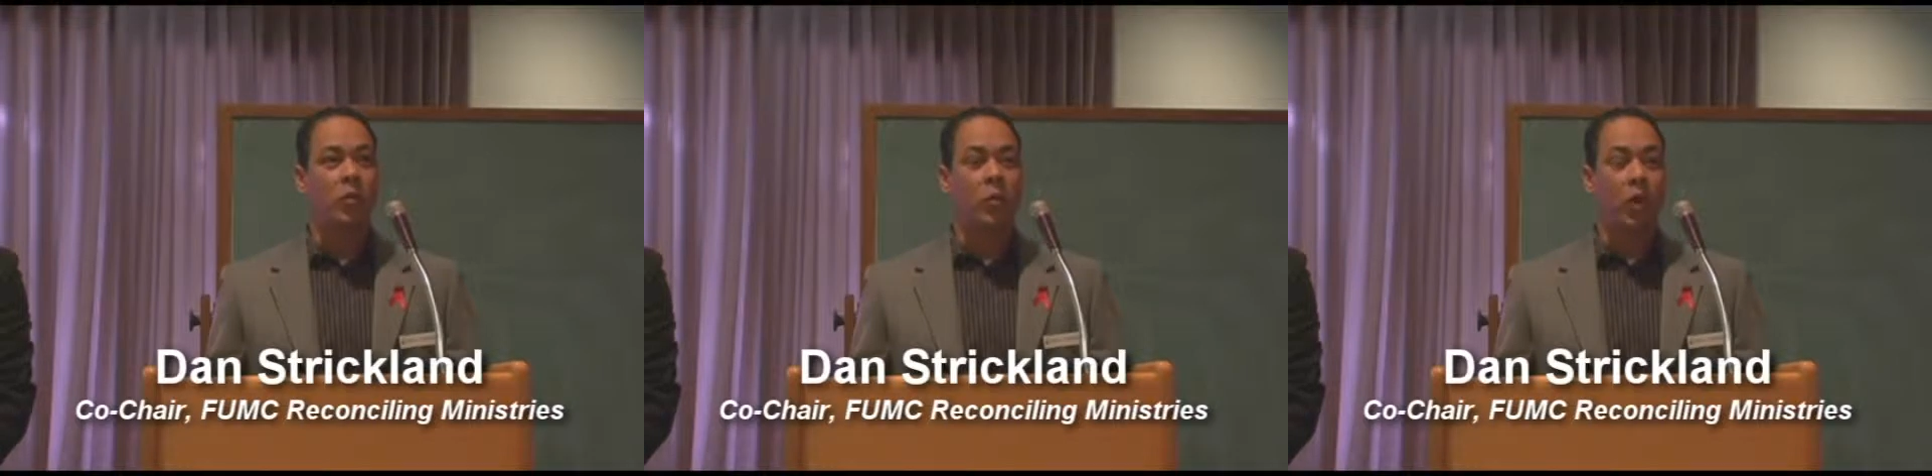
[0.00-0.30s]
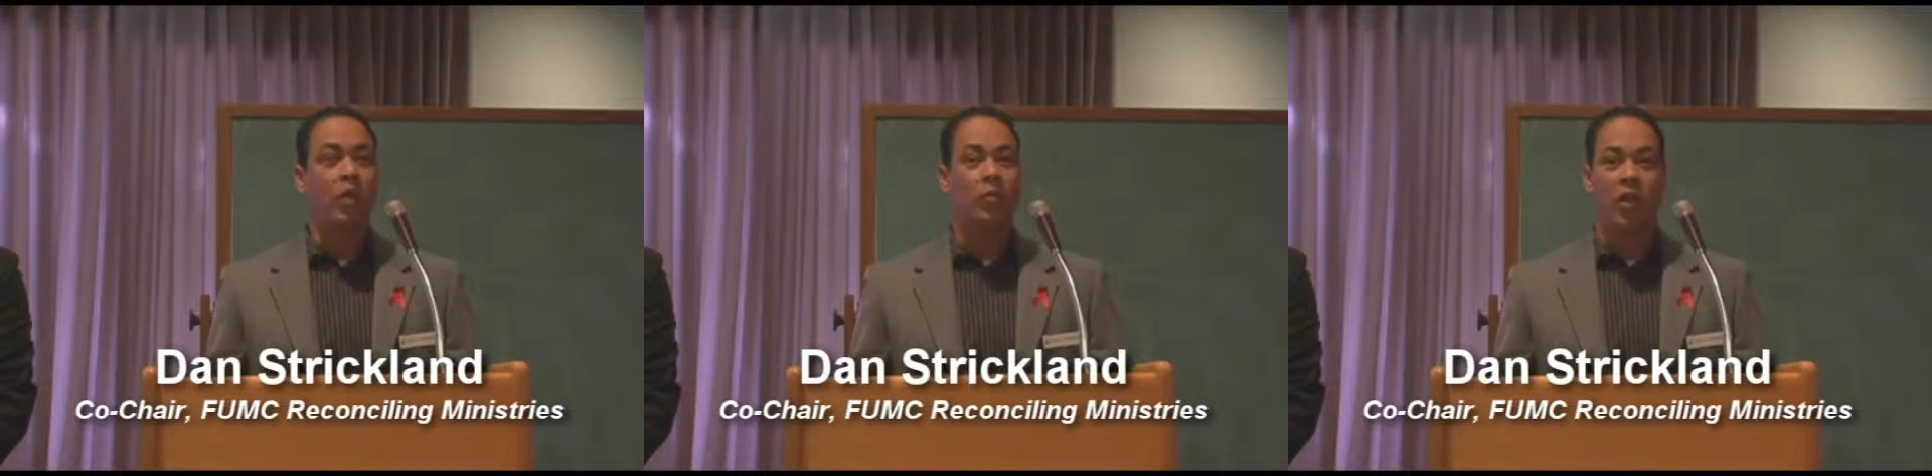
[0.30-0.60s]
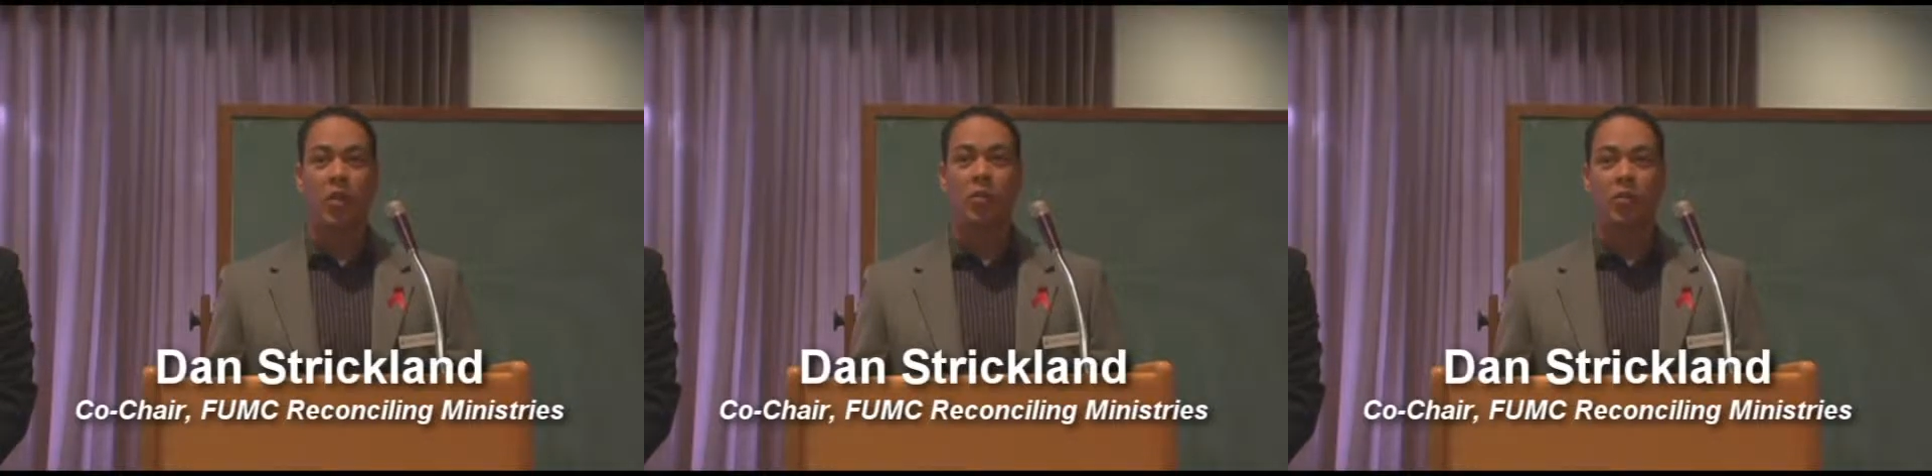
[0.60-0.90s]
welcome
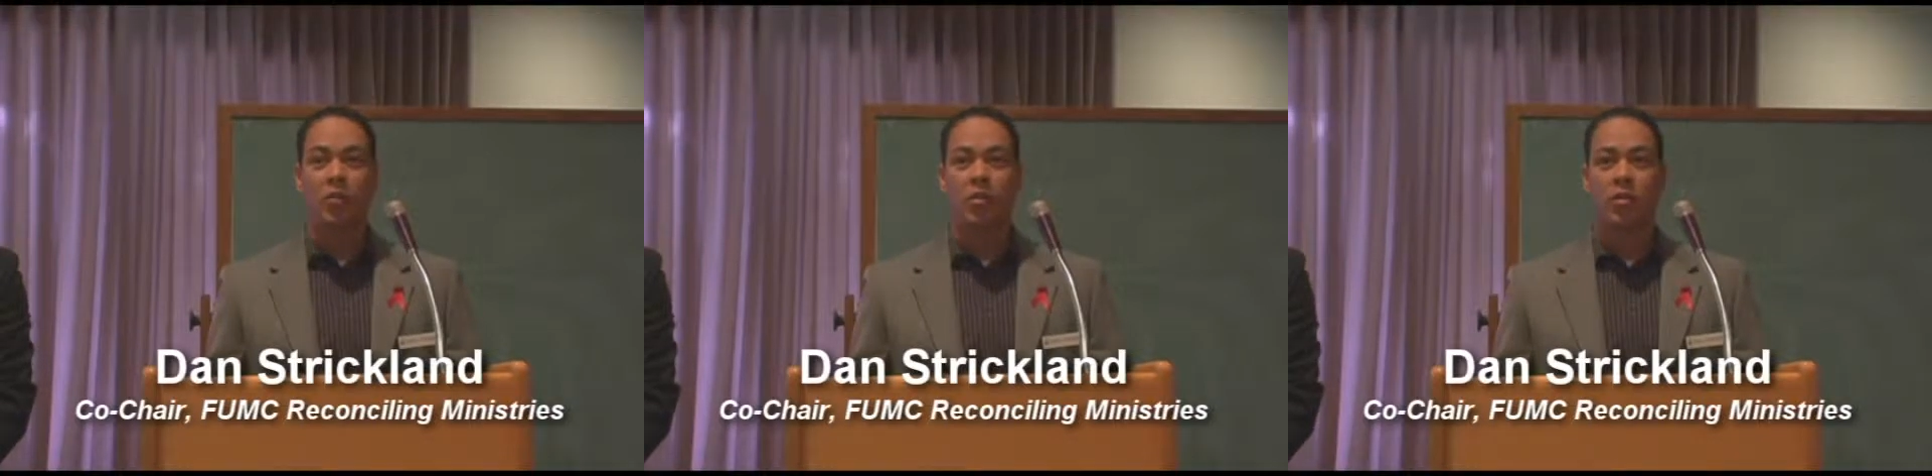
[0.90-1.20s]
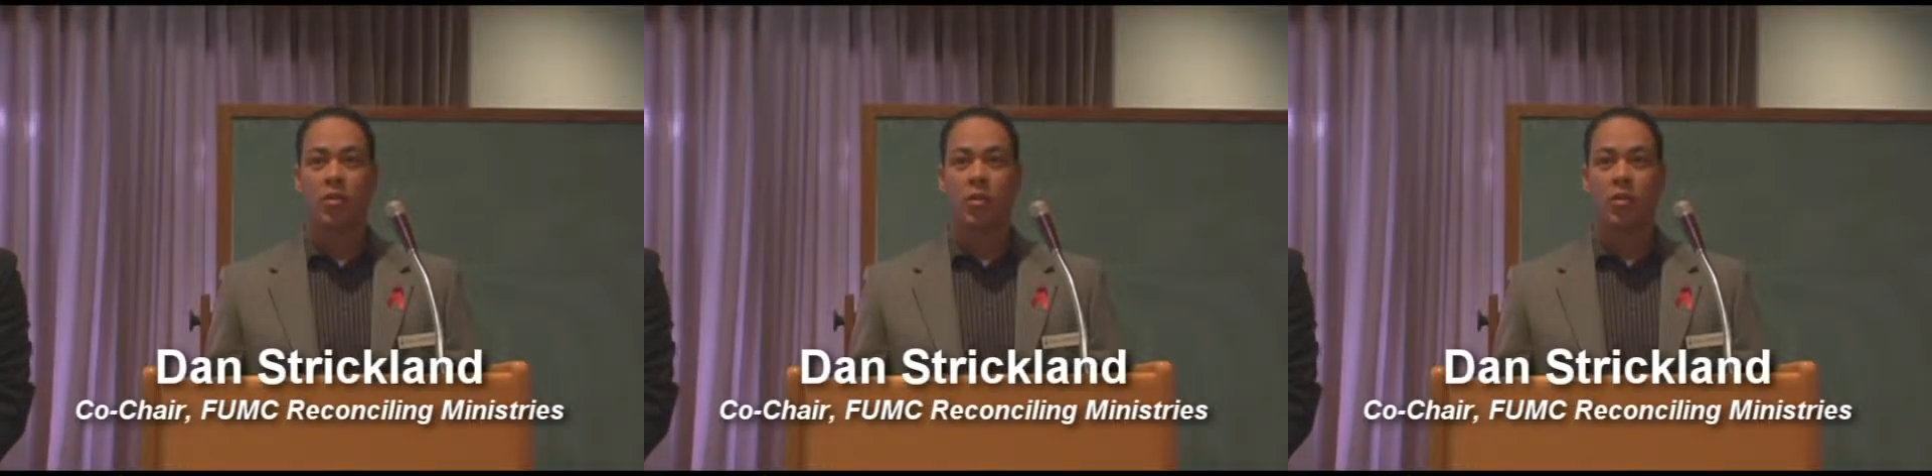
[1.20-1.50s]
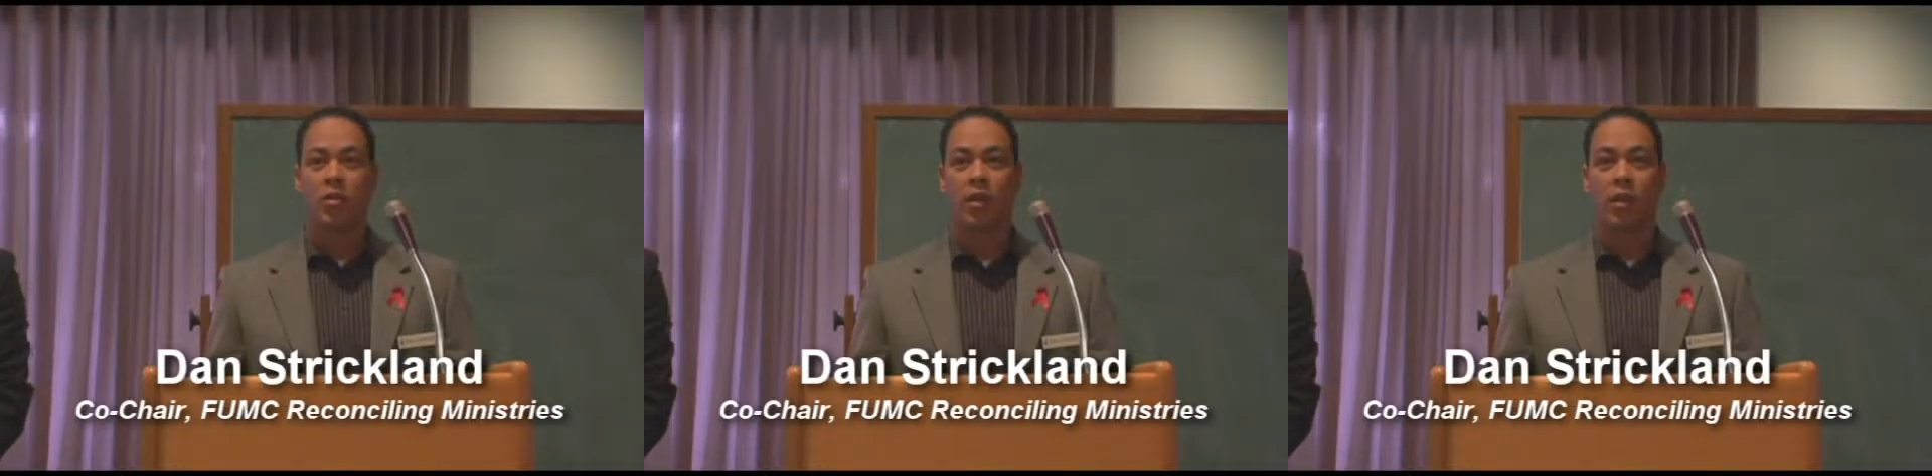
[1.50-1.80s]
you to this,